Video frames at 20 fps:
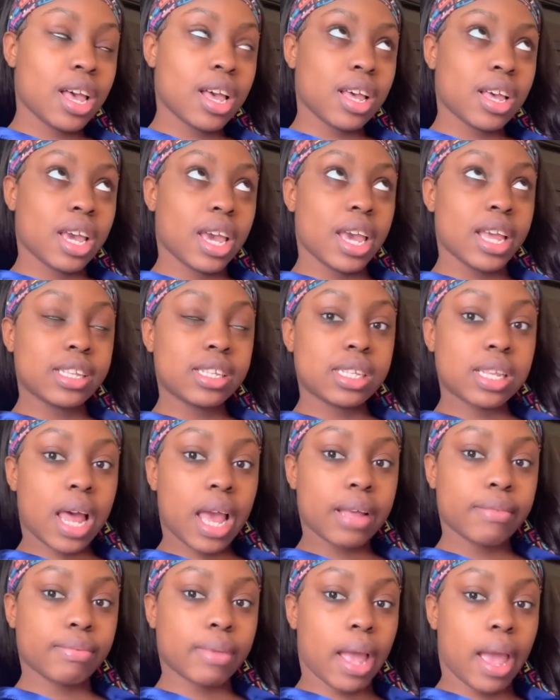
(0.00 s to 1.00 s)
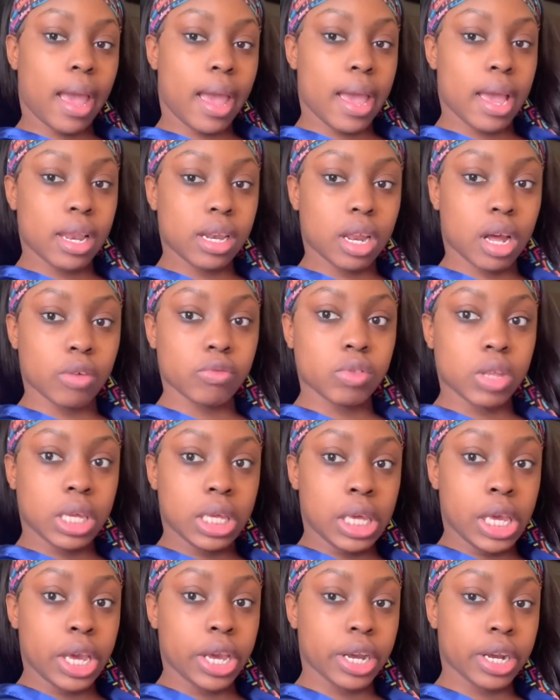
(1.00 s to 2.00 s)
It's like the end of the
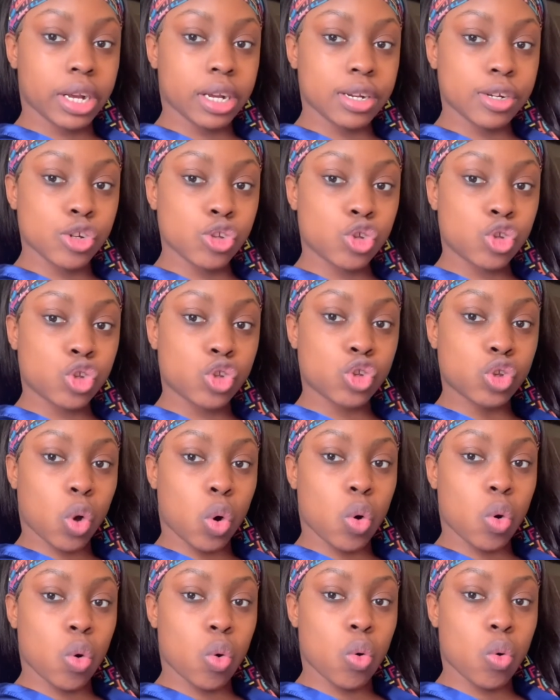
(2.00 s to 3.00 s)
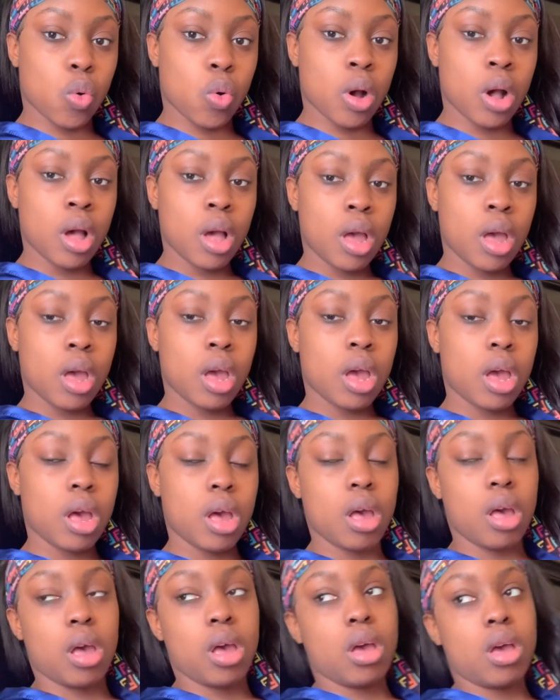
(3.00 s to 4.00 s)
year. So,
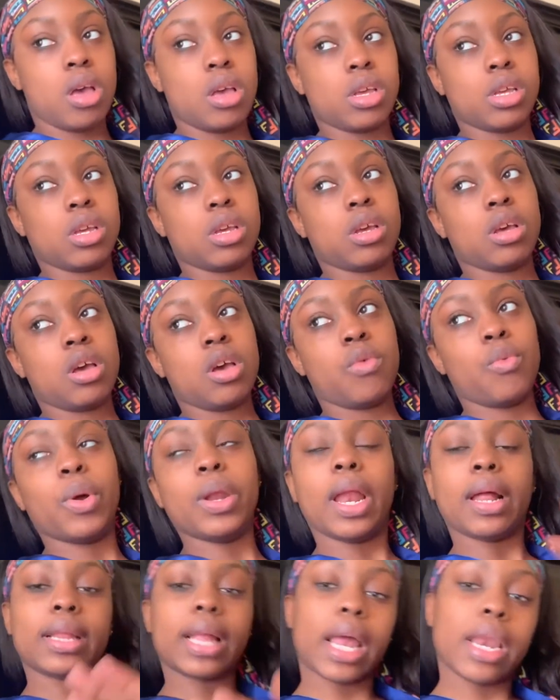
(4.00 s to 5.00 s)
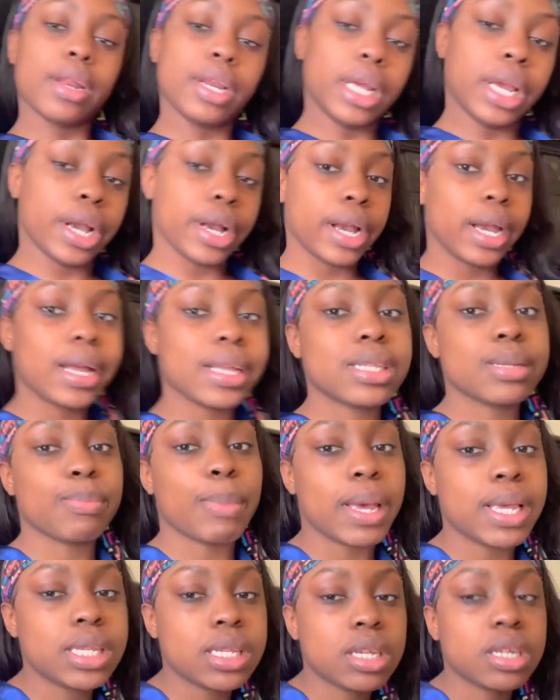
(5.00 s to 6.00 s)
well, not the end of the year. It's
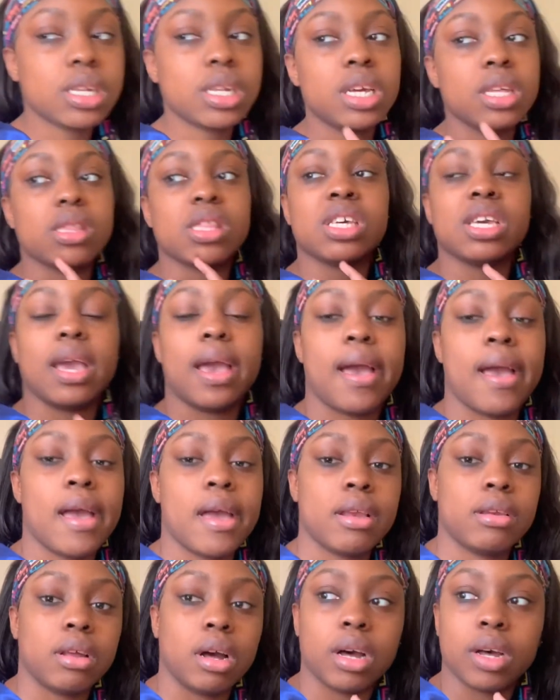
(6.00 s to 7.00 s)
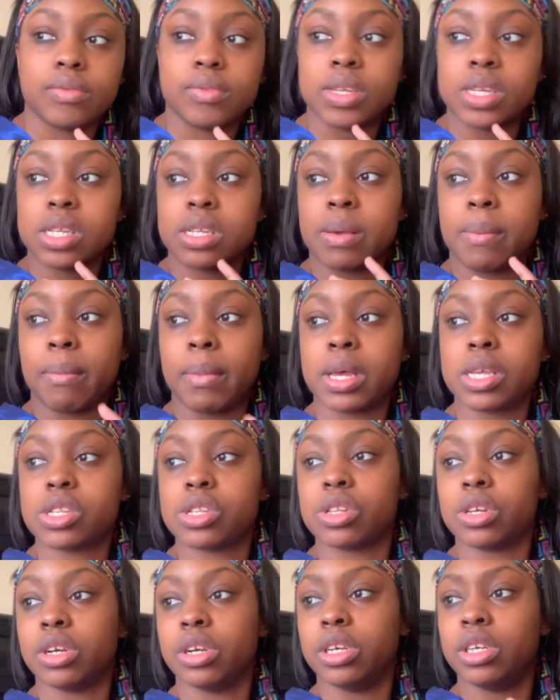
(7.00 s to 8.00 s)
basically the end of the
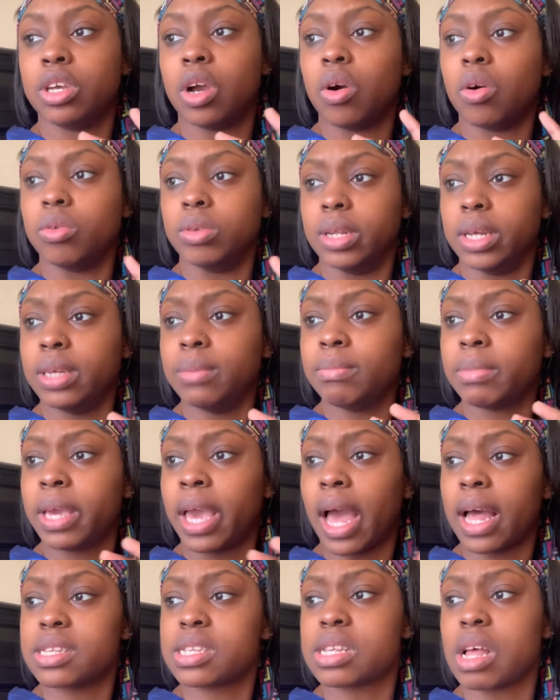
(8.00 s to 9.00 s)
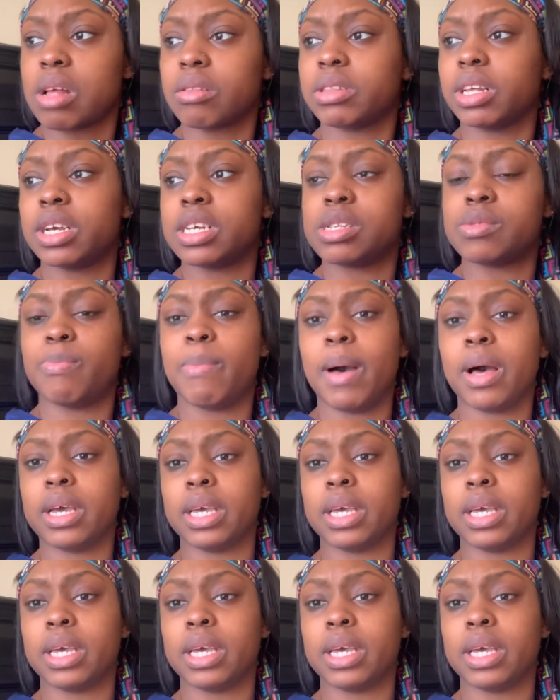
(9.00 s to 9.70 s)
semester. Yo, the cats out there is bugging.